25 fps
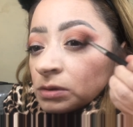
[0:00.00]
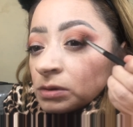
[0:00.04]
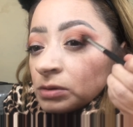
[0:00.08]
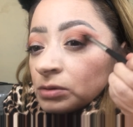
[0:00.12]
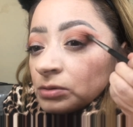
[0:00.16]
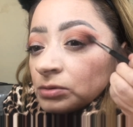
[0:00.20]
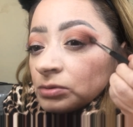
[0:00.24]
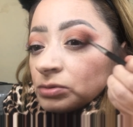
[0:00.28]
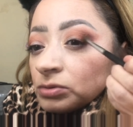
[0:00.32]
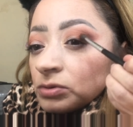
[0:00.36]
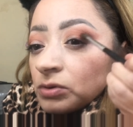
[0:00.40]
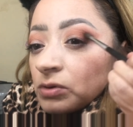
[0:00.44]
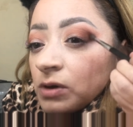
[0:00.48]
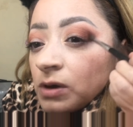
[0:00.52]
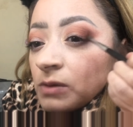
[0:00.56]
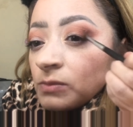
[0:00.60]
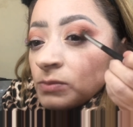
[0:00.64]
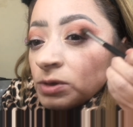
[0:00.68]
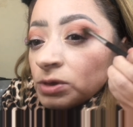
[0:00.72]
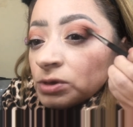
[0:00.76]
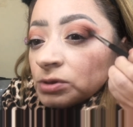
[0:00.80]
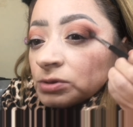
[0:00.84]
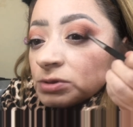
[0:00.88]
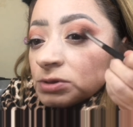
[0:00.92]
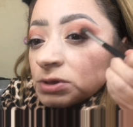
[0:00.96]
So I'm
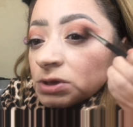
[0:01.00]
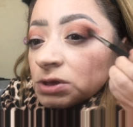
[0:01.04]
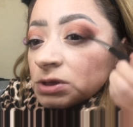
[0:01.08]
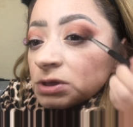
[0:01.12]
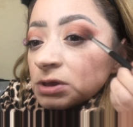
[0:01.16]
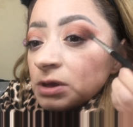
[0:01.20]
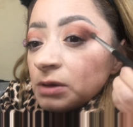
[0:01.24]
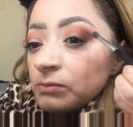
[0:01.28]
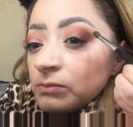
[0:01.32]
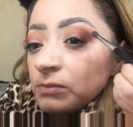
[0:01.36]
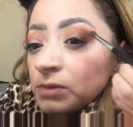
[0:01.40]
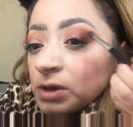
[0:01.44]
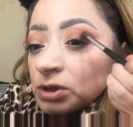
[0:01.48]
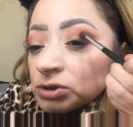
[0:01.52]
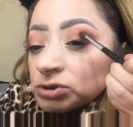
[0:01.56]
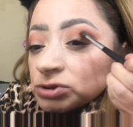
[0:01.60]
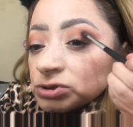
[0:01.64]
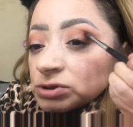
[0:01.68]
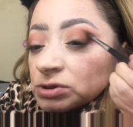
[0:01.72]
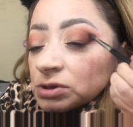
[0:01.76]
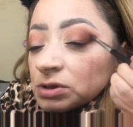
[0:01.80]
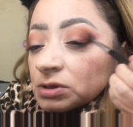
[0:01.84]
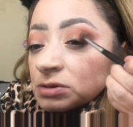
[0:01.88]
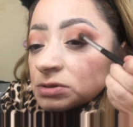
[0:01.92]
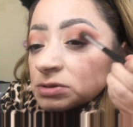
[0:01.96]
using a much
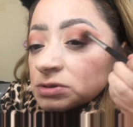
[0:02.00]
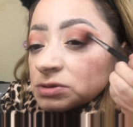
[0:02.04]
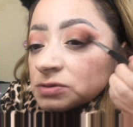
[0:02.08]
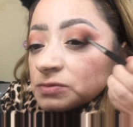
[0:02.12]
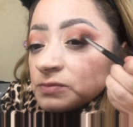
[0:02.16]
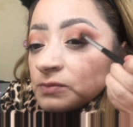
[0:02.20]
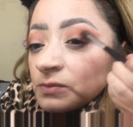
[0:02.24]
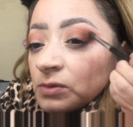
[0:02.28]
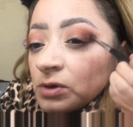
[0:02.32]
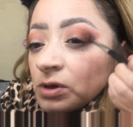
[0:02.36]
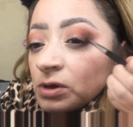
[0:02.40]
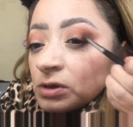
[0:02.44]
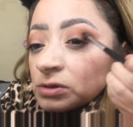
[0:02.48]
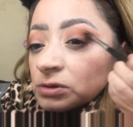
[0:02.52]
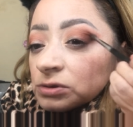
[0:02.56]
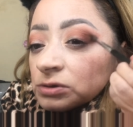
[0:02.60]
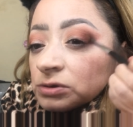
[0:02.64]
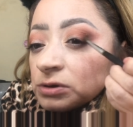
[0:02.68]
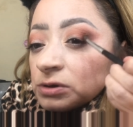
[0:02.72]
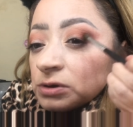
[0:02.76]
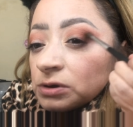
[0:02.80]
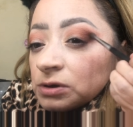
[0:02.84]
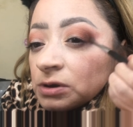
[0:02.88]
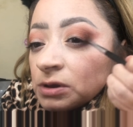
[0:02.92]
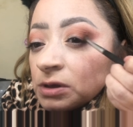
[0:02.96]

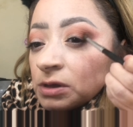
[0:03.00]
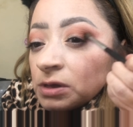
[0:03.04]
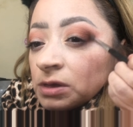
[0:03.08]
smaller